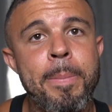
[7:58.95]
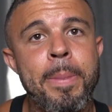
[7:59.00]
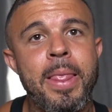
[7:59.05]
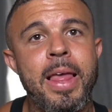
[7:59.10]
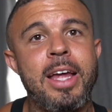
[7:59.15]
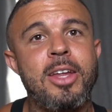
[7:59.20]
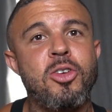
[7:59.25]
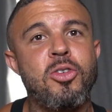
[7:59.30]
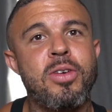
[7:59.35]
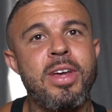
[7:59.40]

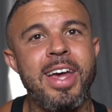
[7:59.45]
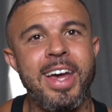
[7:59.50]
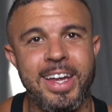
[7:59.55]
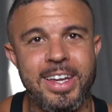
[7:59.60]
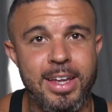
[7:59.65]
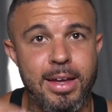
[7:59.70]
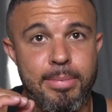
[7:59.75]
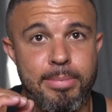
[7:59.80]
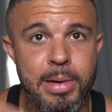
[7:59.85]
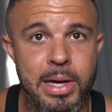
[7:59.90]
and you can
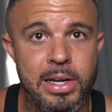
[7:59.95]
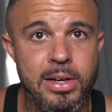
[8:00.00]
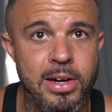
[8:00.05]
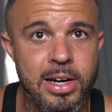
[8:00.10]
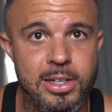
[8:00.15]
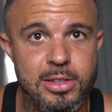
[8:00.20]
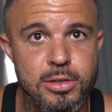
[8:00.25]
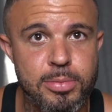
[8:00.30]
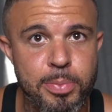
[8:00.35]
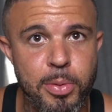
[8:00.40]
get better at
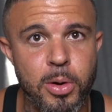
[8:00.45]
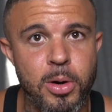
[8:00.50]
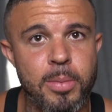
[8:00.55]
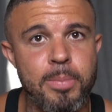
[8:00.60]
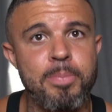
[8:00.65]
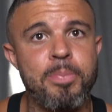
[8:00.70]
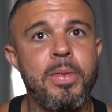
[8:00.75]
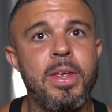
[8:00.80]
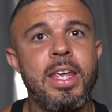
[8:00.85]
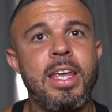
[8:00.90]
a
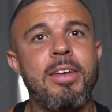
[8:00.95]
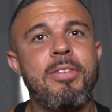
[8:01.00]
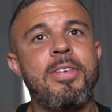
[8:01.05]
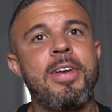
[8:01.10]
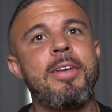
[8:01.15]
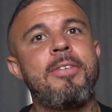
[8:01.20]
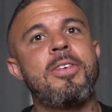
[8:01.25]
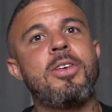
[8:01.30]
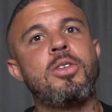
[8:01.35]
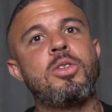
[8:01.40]
sport even
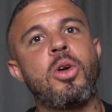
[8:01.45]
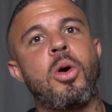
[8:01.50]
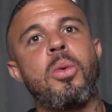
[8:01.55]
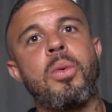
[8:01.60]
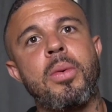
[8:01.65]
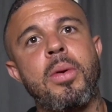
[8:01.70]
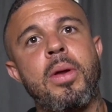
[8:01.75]
if you don't